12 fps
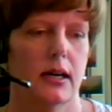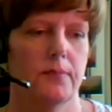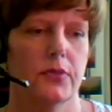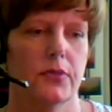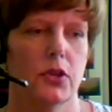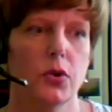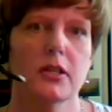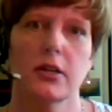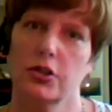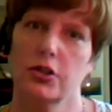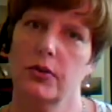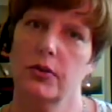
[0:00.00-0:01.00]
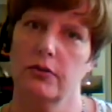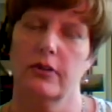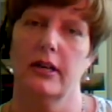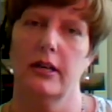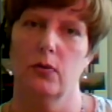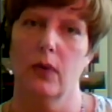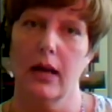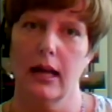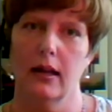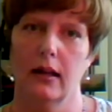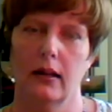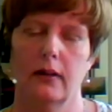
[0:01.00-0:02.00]
Those that are doing it really
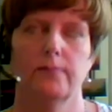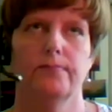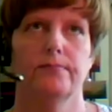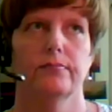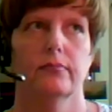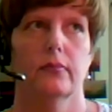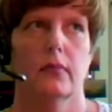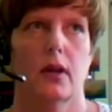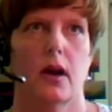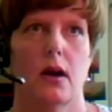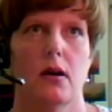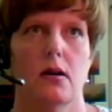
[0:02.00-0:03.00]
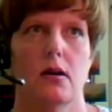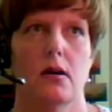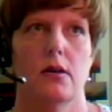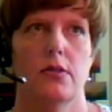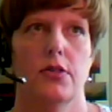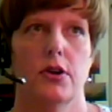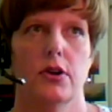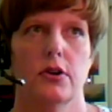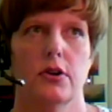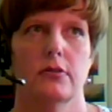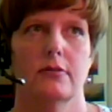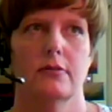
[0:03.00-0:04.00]
well,
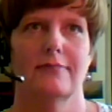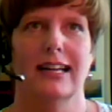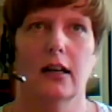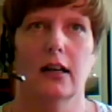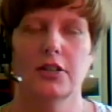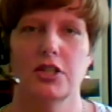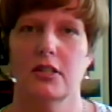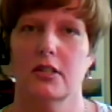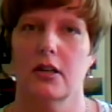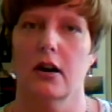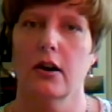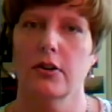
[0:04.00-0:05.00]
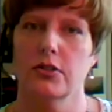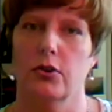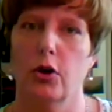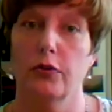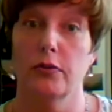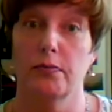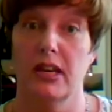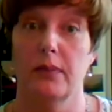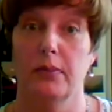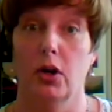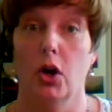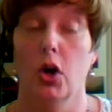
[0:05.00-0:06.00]
their technology stars are often
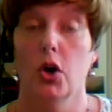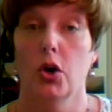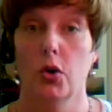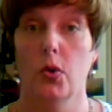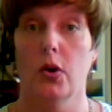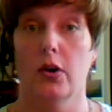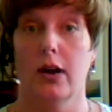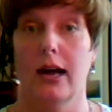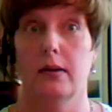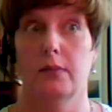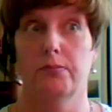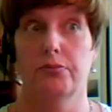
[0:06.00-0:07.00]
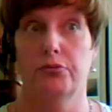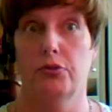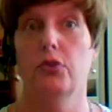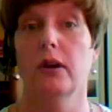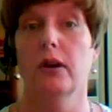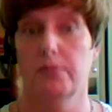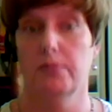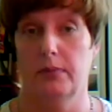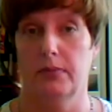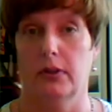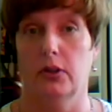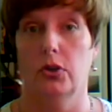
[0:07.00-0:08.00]
people who are program
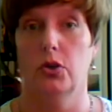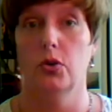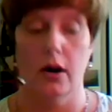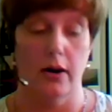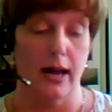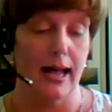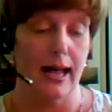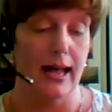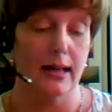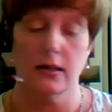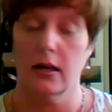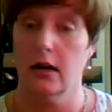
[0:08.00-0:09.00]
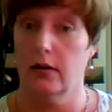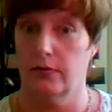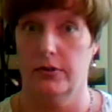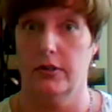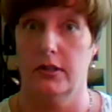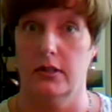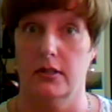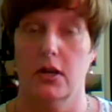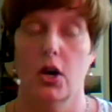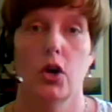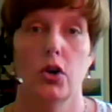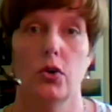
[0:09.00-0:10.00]
people, who are at conferences,
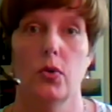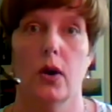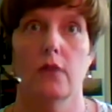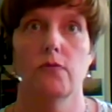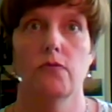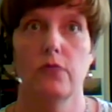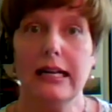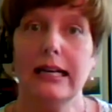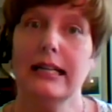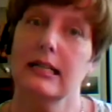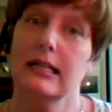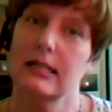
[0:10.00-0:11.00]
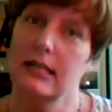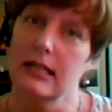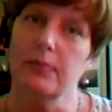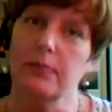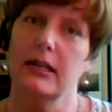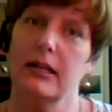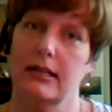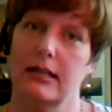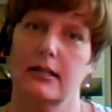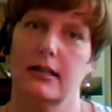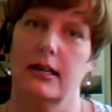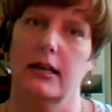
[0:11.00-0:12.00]
who are really deeply
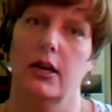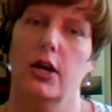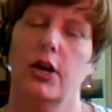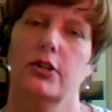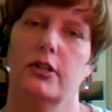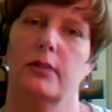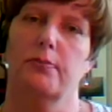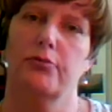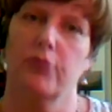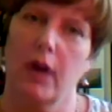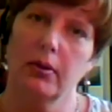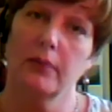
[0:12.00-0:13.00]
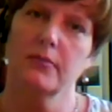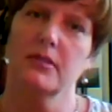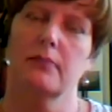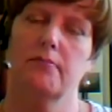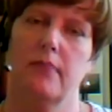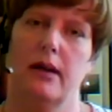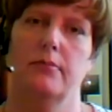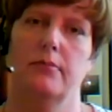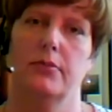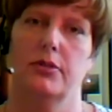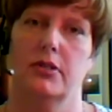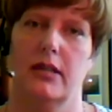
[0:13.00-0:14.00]
listening to the problems that
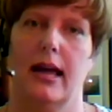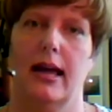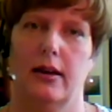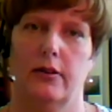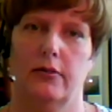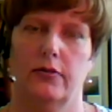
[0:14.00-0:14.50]
members have.